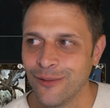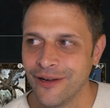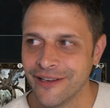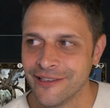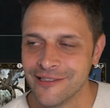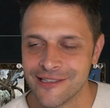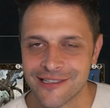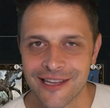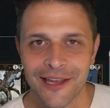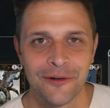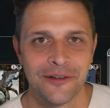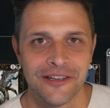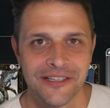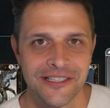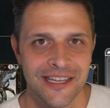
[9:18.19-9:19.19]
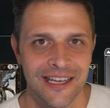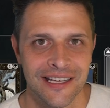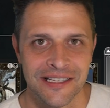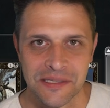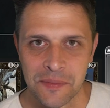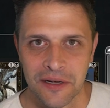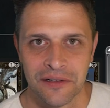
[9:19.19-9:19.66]
Instead, we just take a
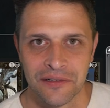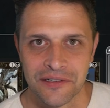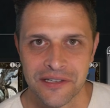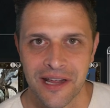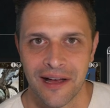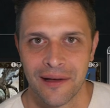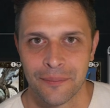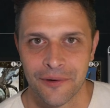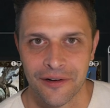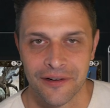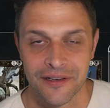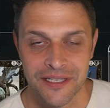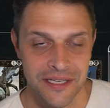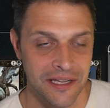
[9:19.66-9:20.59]
Smuggler's Copter as